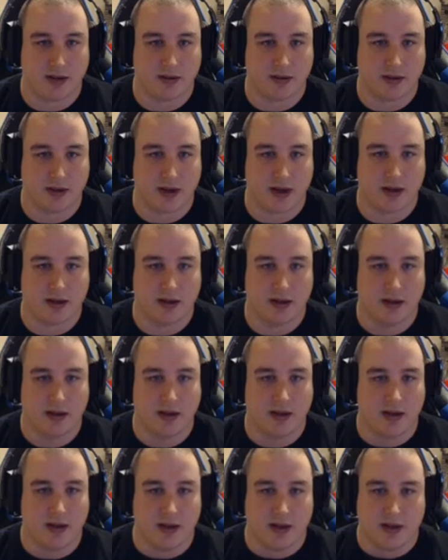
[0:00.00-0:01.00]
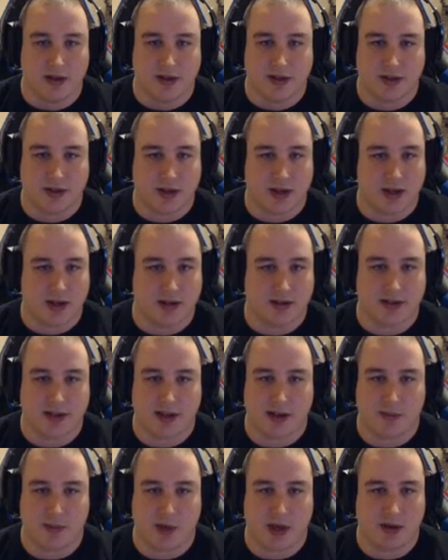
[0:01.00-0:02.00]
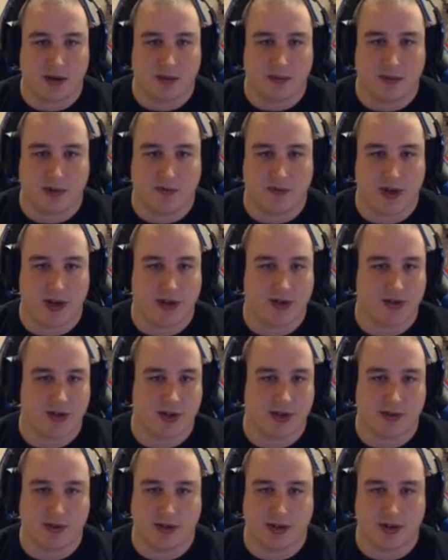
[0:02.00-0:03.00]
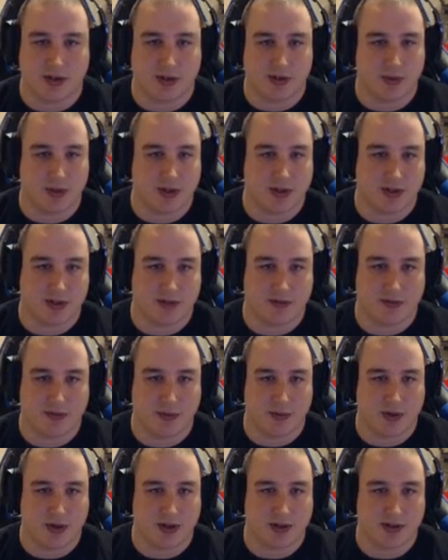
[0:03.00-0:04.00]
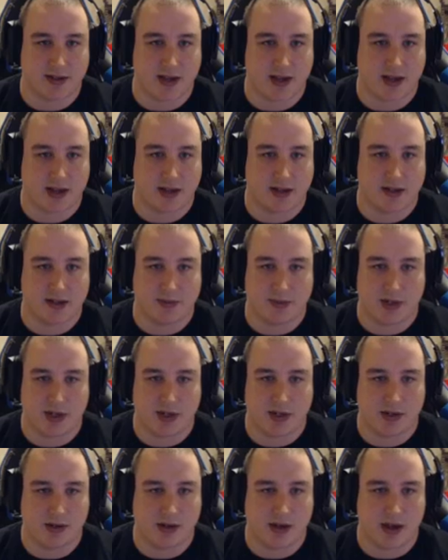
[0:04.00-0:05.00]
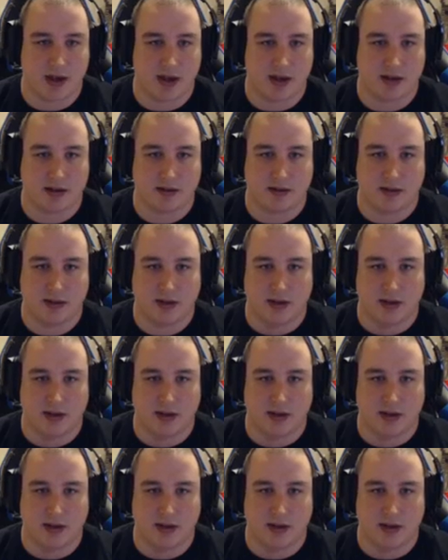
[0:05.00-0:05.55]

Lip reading: Okay, so again, same helm, evasion. You can switch if you want to stack HP. You can.